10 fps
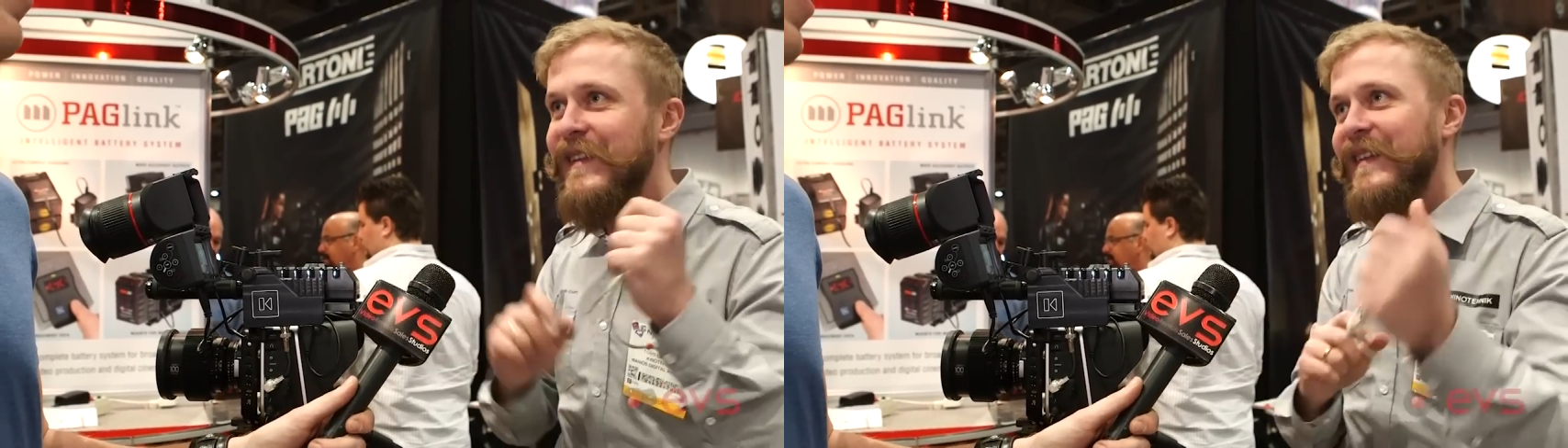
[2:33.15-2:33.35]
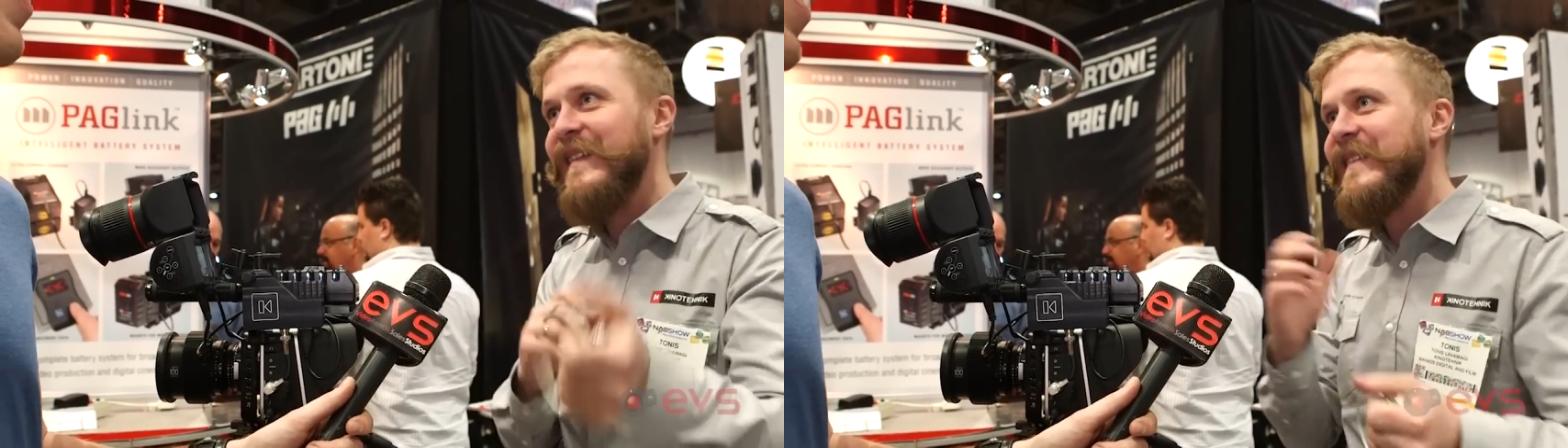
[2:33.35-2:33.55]

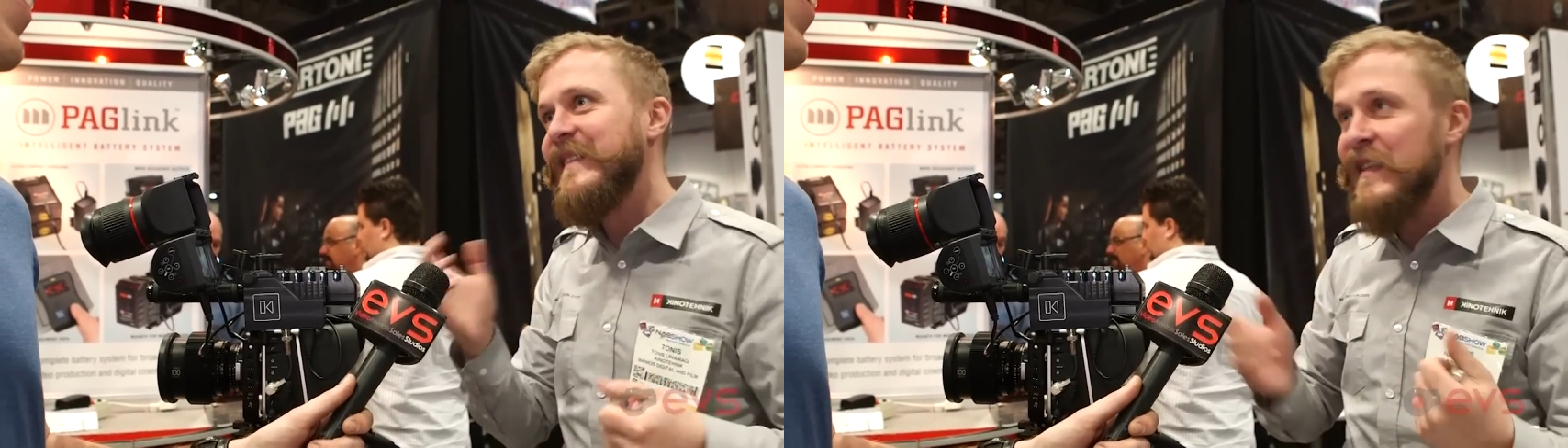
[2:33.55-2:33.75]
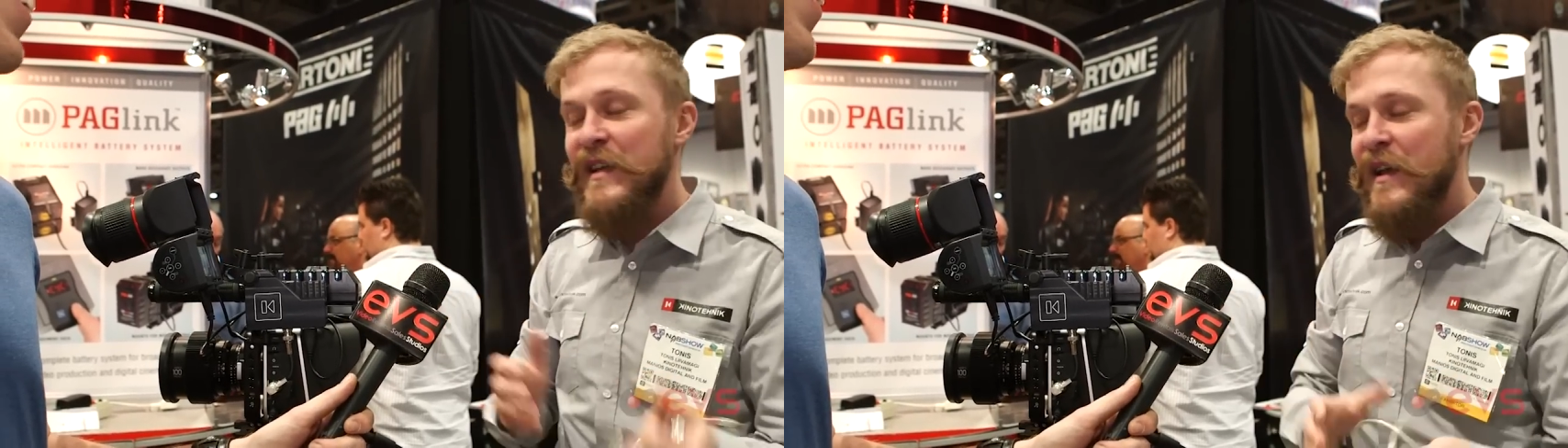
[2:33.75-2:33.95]
and
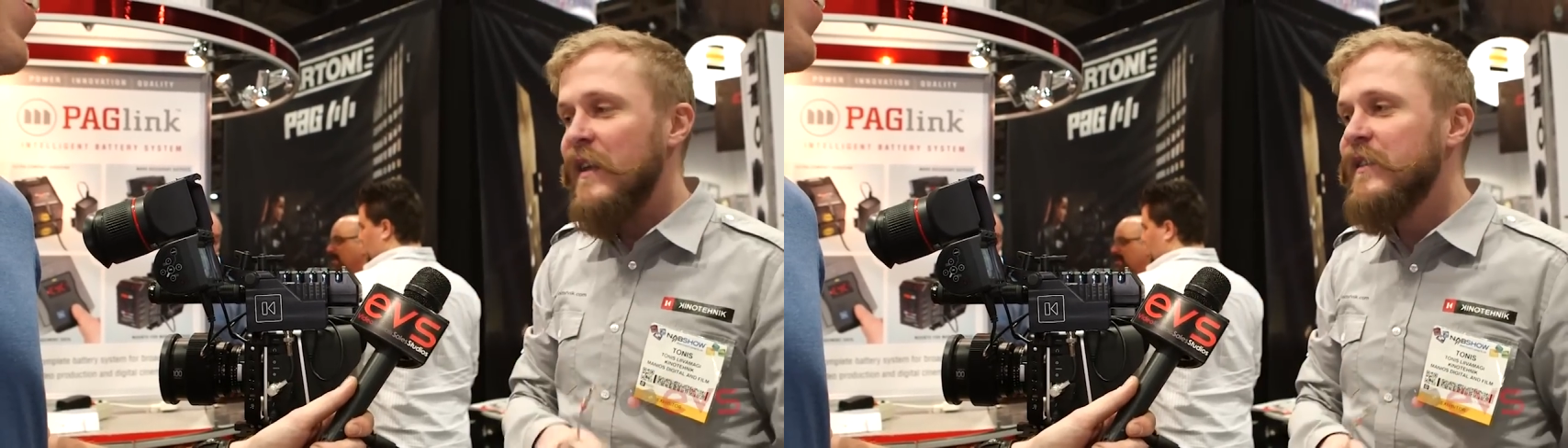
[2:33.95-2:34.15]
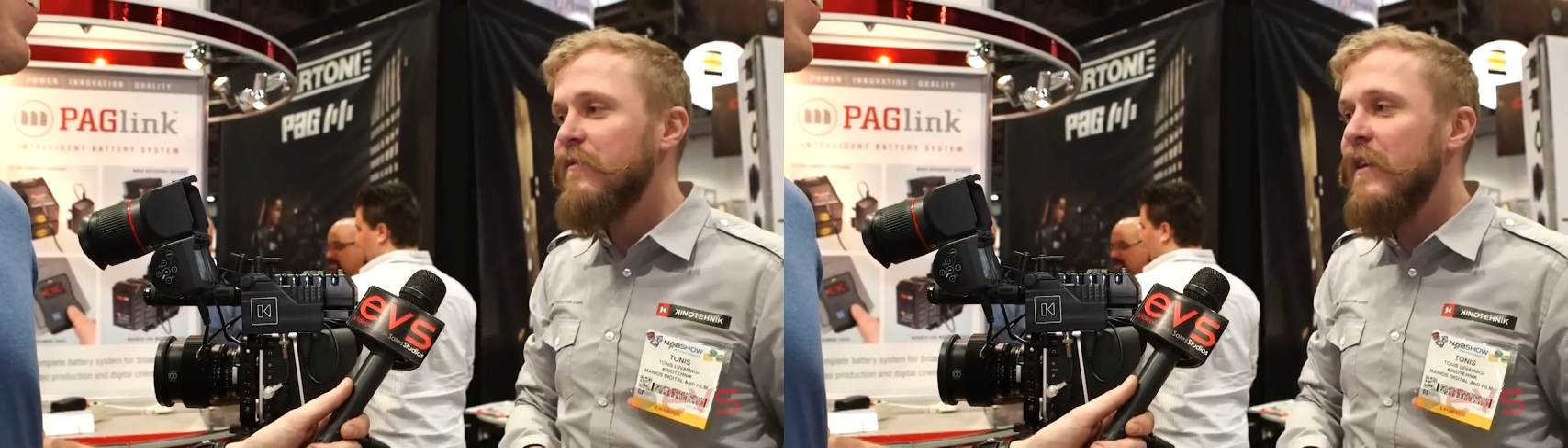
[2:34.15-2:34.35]
it's,
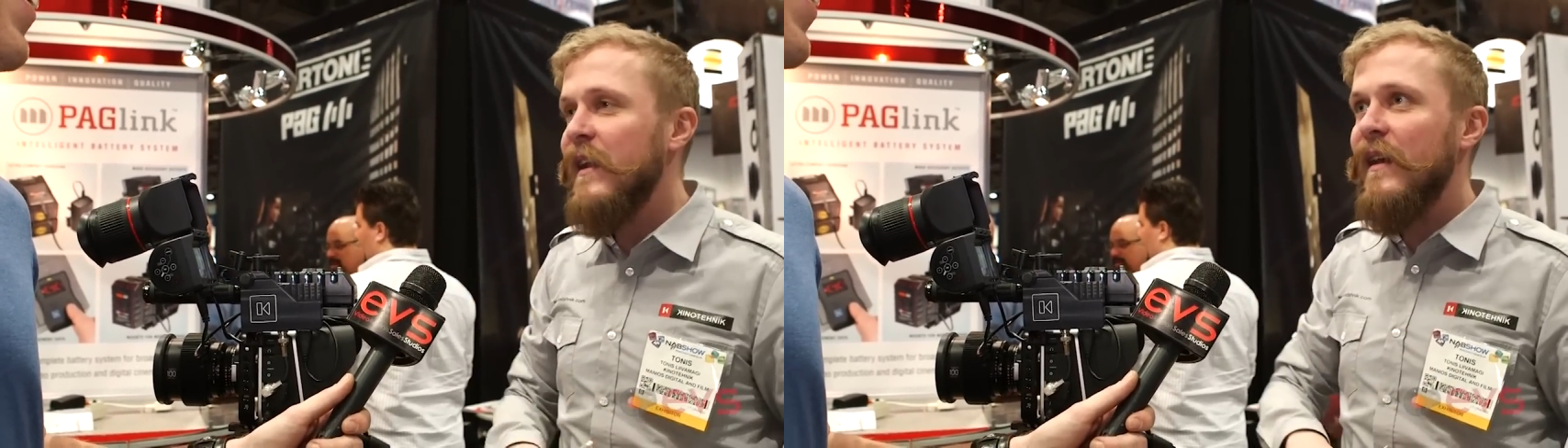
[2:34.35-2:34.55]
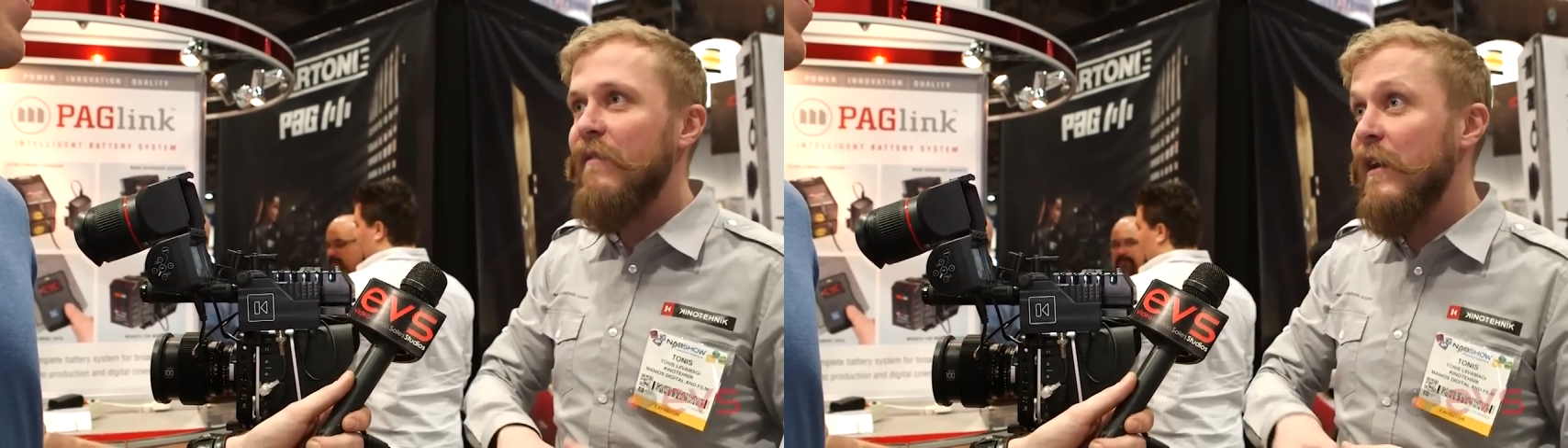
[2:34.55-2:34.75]
it's
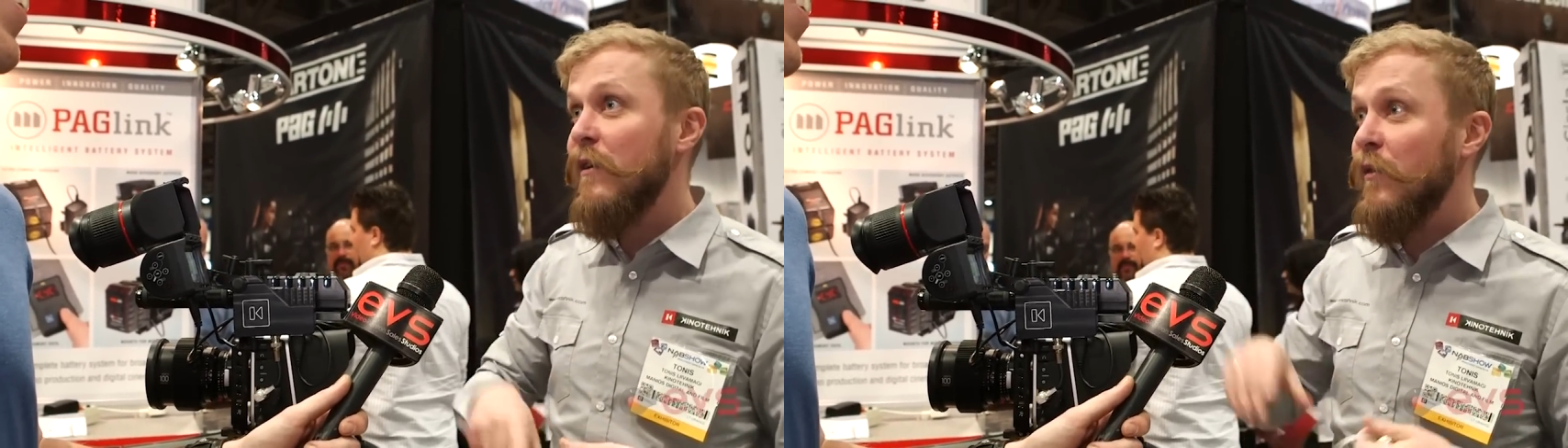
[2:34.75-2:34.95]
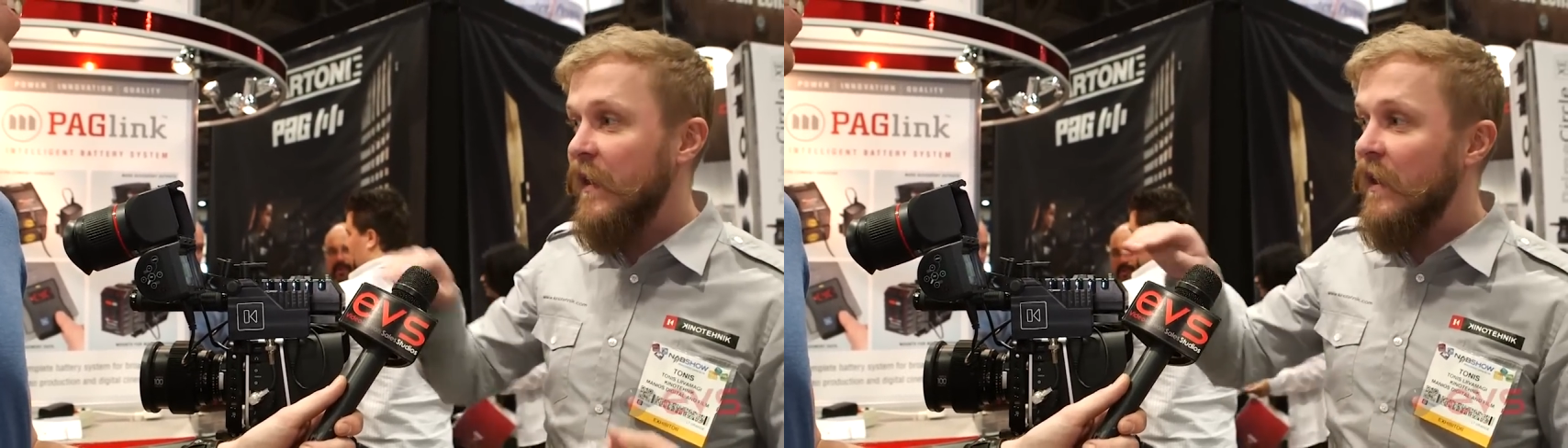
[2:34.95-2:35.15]
really a
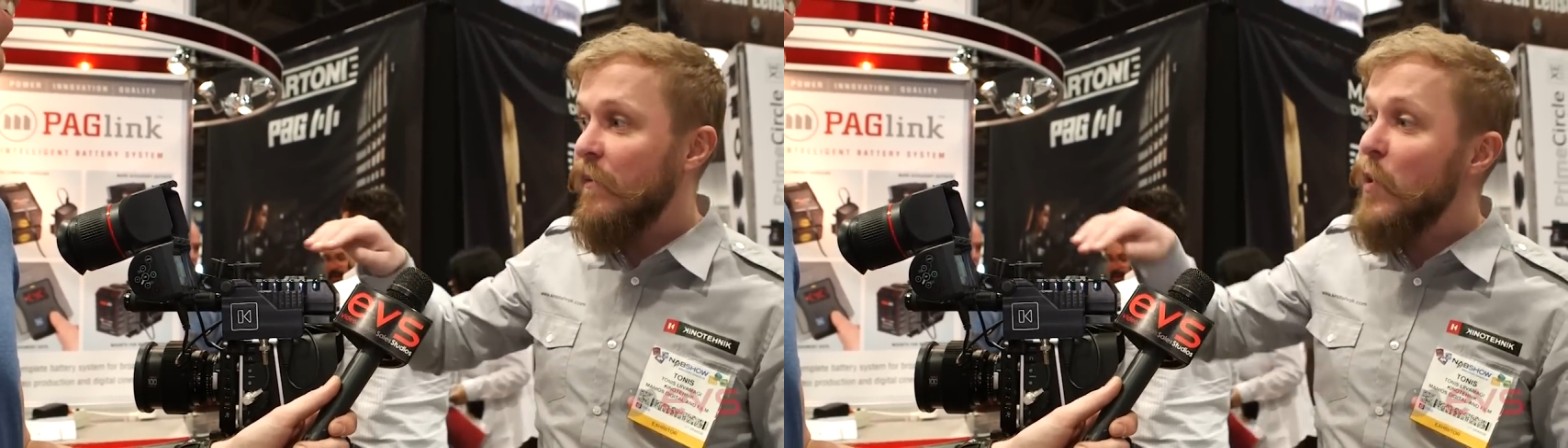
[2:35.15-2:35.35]
really good thing.